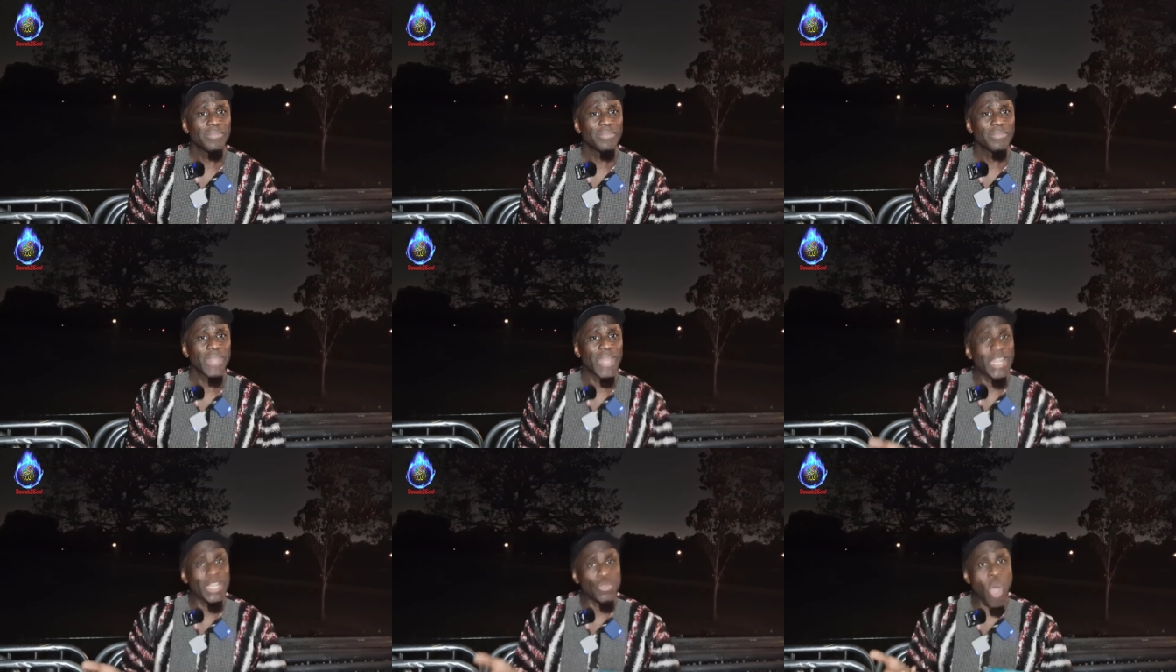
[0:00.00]

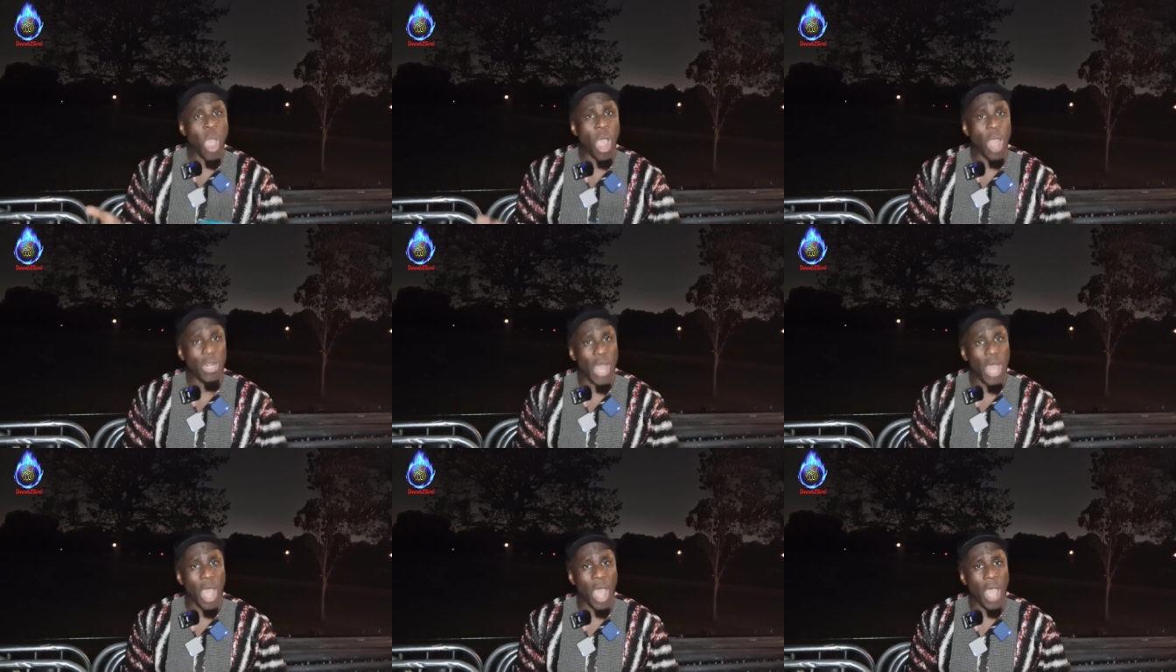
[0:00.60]
That is why
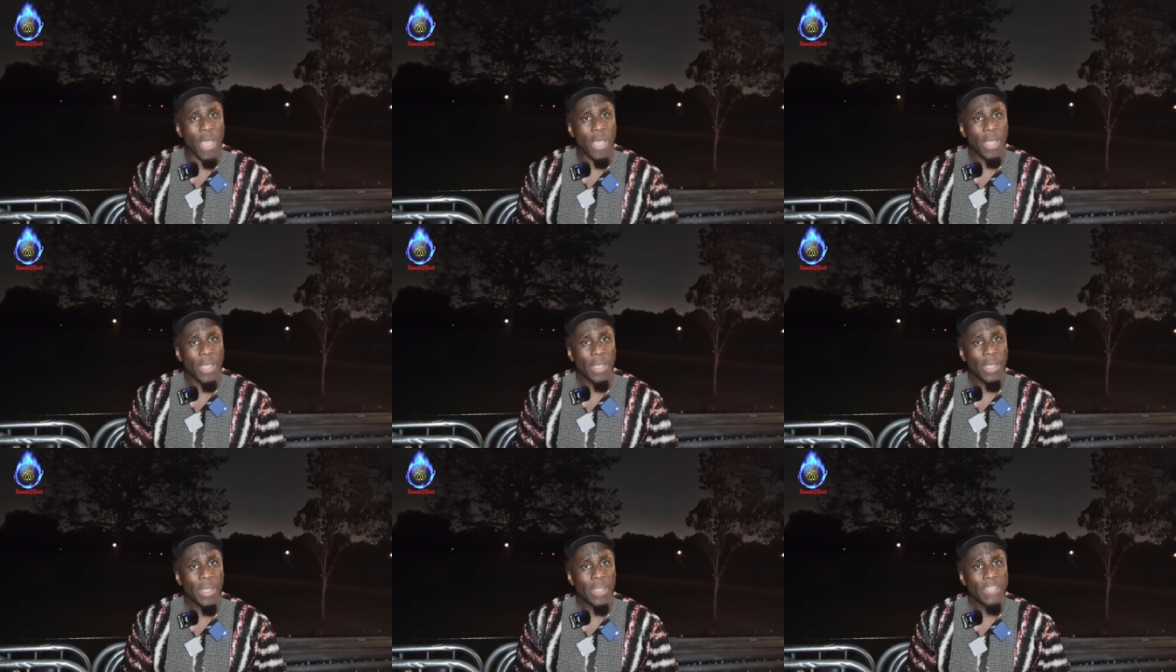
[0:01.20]
Allah
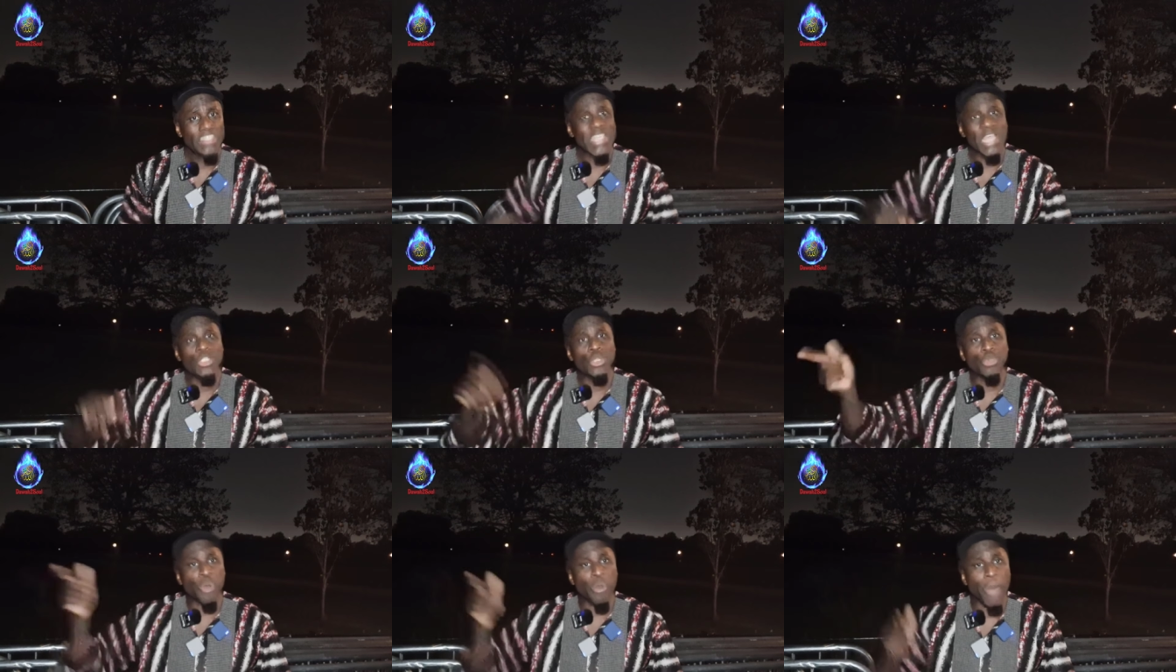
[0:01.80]
said to
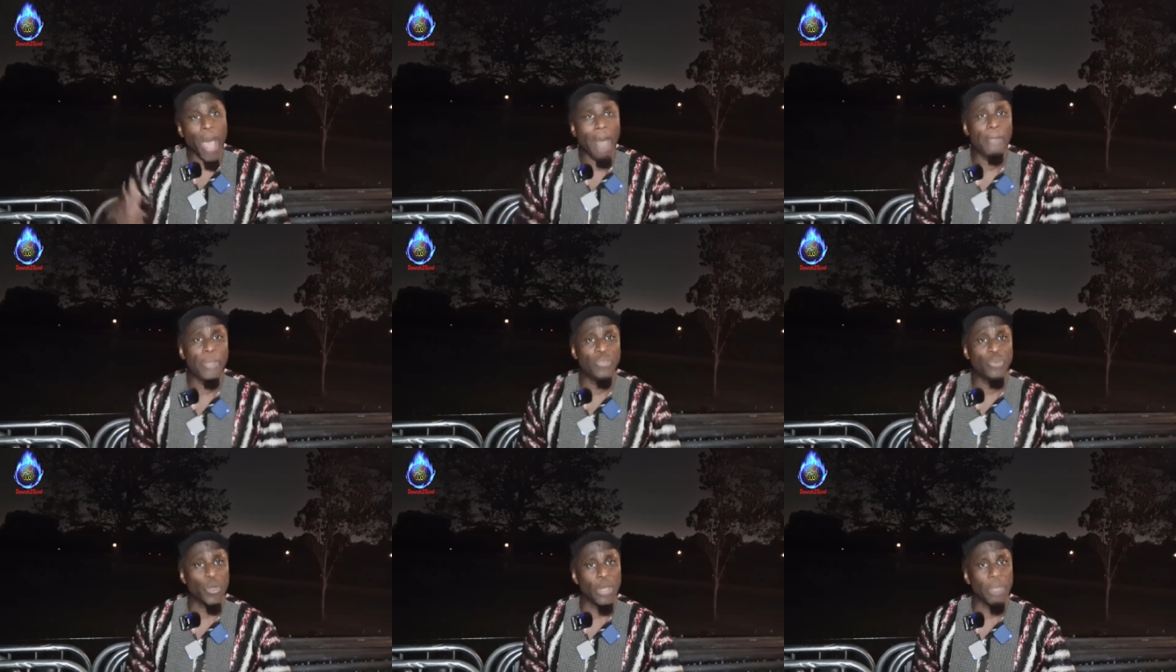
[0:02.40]
Prophet Muhammad,
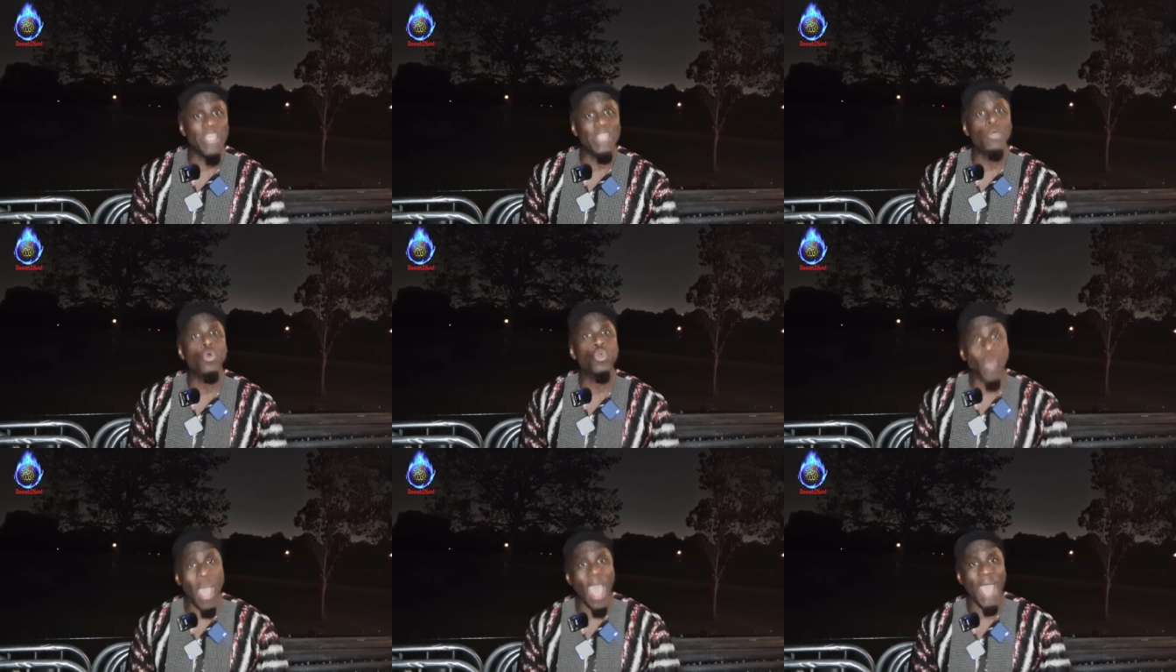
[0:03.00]
peace on him, in the
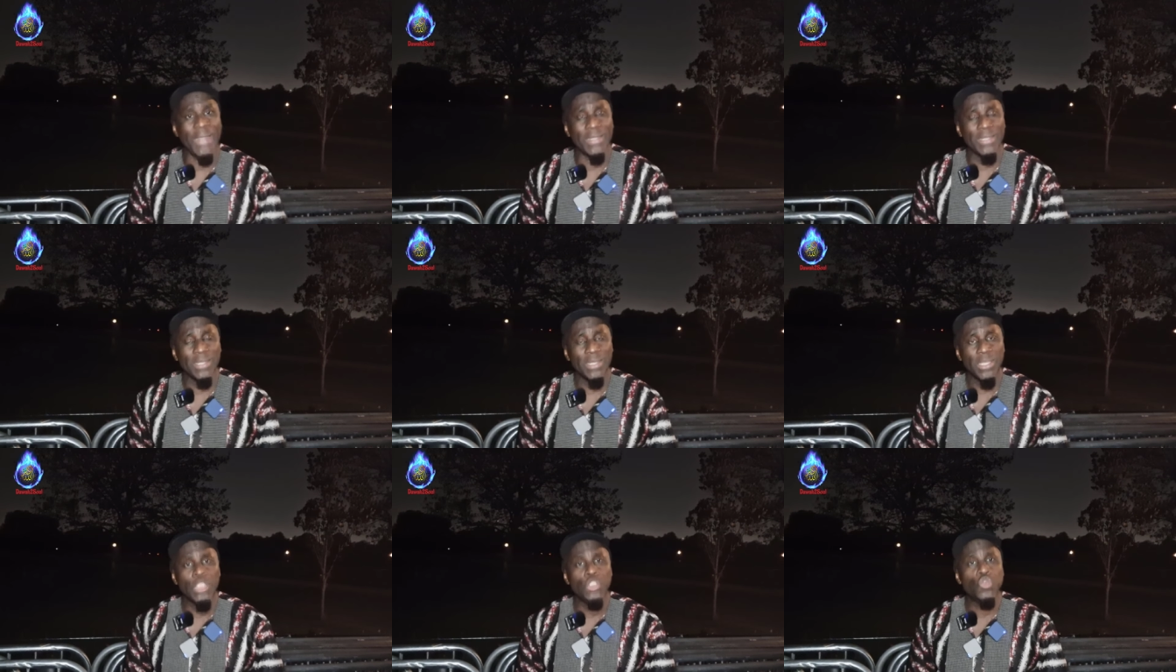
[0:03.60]
Quran,
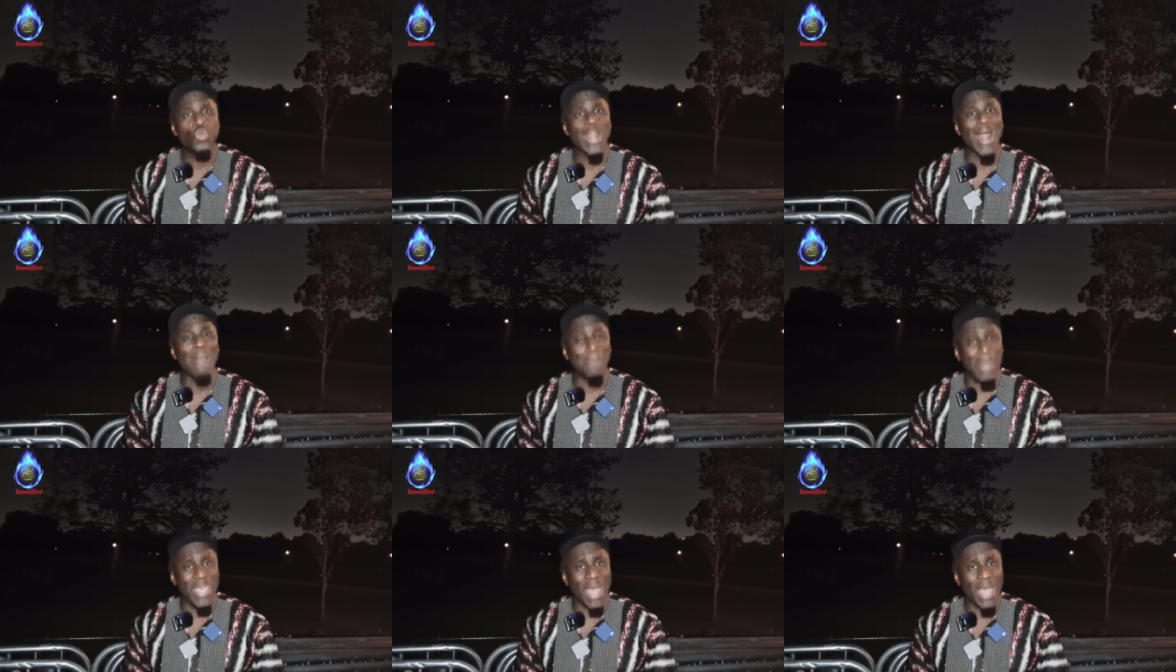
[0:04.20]
in Surah
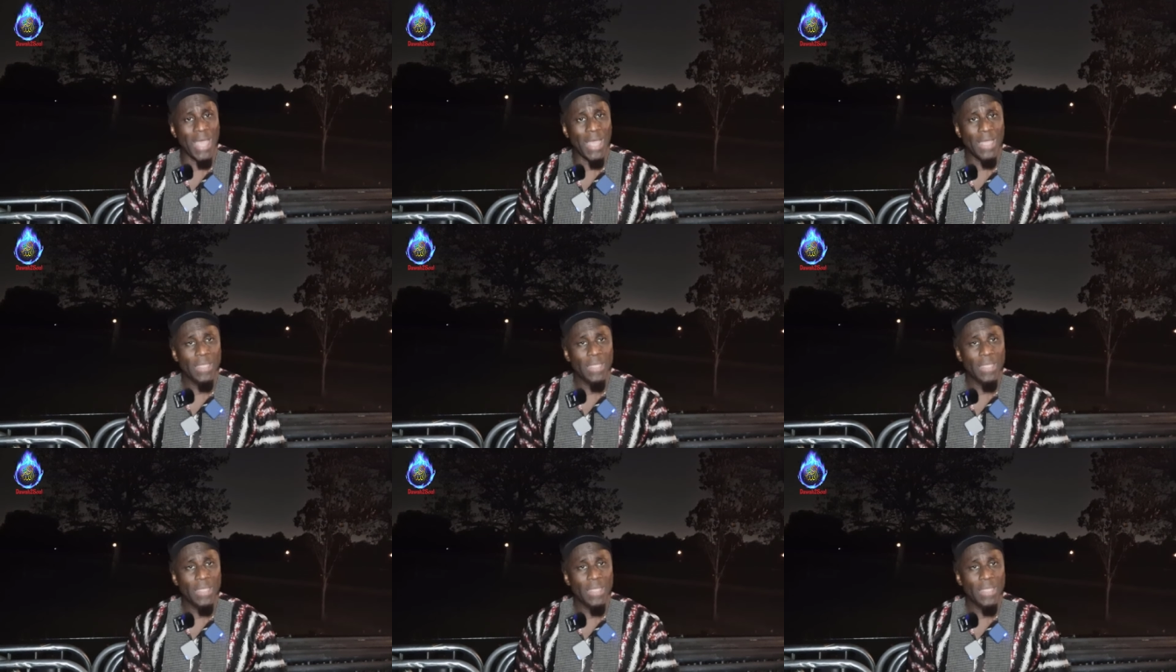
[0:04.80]
Anbiya,